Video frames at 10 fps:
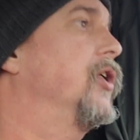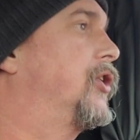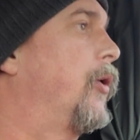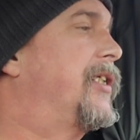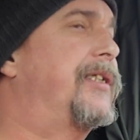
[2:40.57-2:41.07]

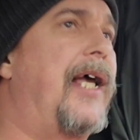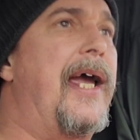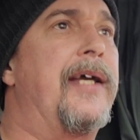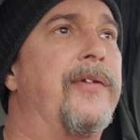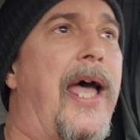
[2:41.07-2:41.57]
So it's
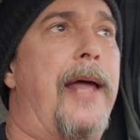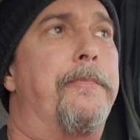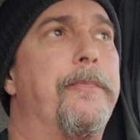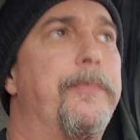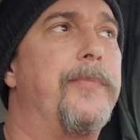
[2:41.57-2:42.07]
saying that
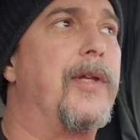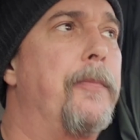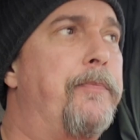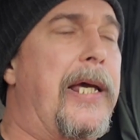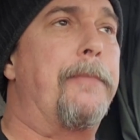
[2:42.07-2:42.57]

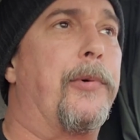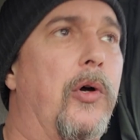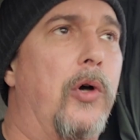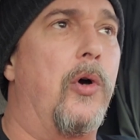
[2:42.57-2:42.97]
people